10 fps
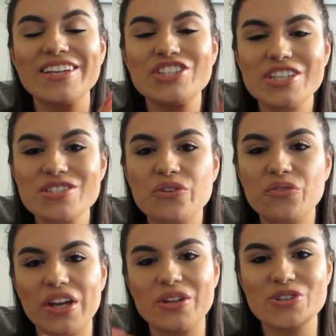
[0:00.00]
just don't
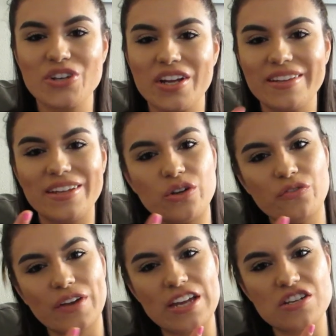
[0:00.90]
forget to turn on the
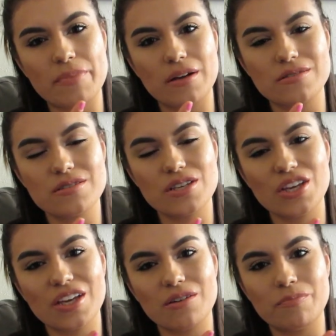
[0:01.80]
notification bell just so
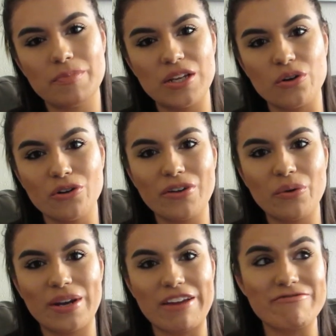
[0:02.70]
you can be
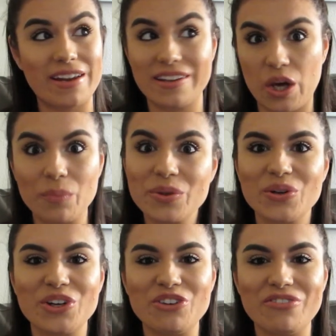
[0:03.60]
notified when I finally
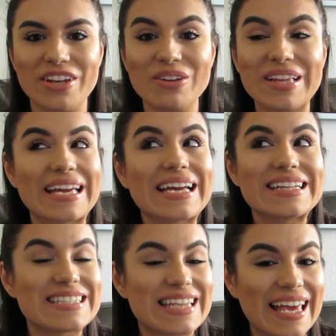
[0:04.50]
upload a new video like
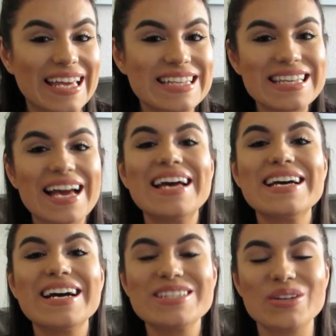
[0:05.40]
today's.
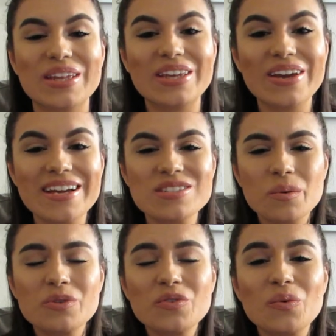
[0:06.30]
So thank you guys
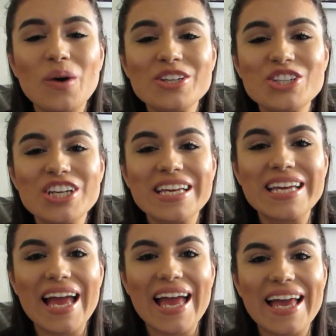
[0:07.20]
so much for
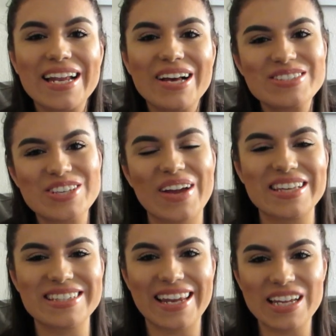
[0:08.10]
watching and I'll see you
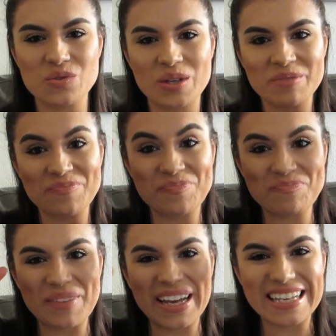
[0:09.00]
guys in the next one.
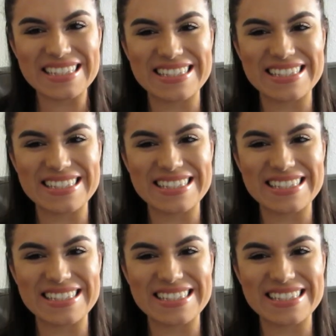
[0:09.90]
Bye guys.